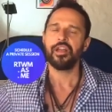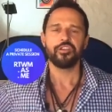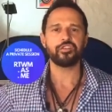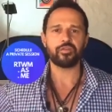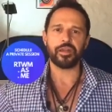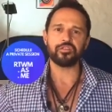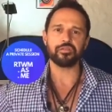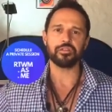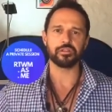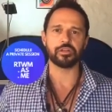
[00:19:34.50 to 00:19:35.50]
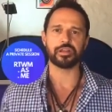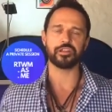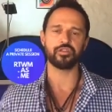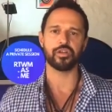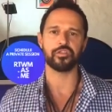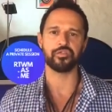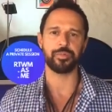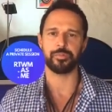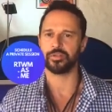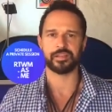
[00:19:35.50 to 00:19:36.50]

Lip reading: you try to, not get too close to people.